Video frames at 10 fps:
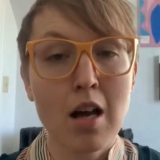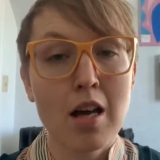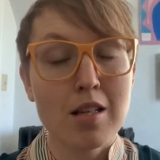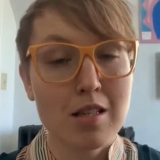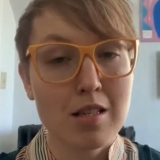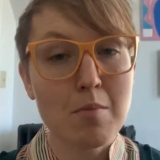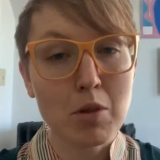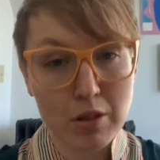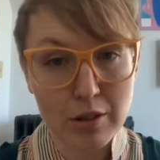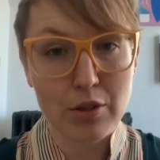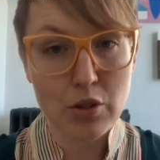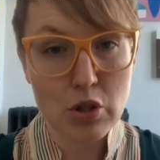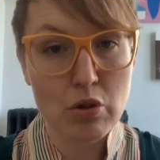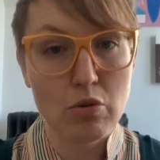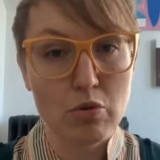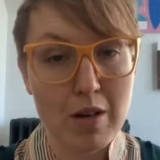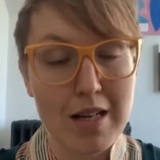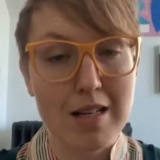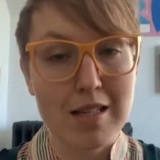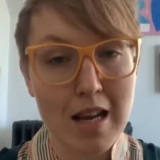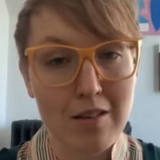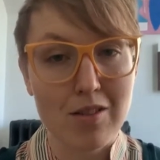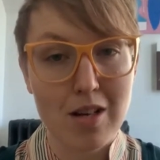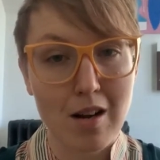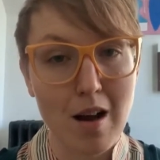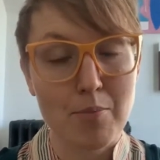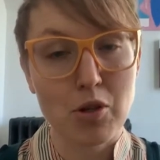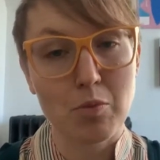similar to an incentive stock option,